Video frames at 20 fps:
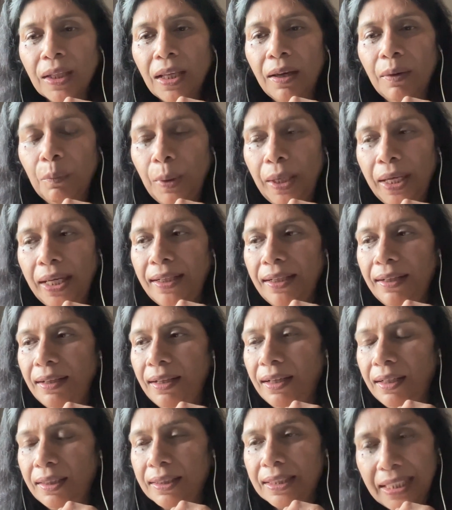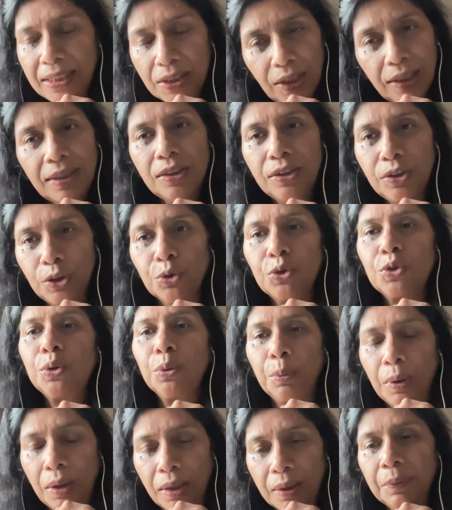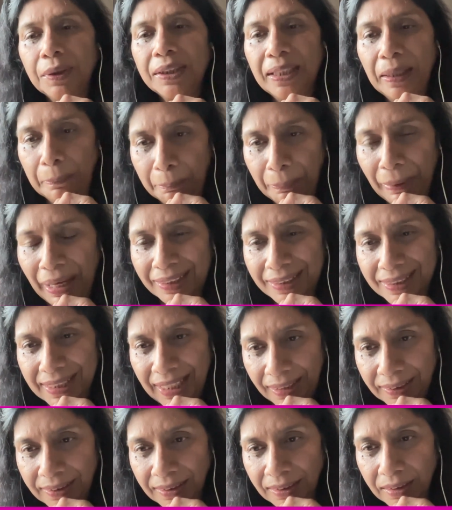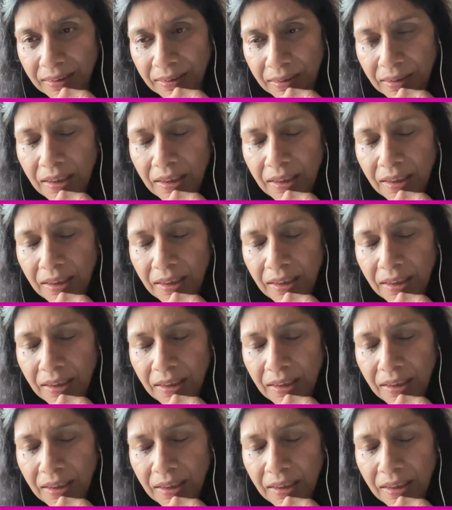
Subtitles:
where they just used to work with the impact sector.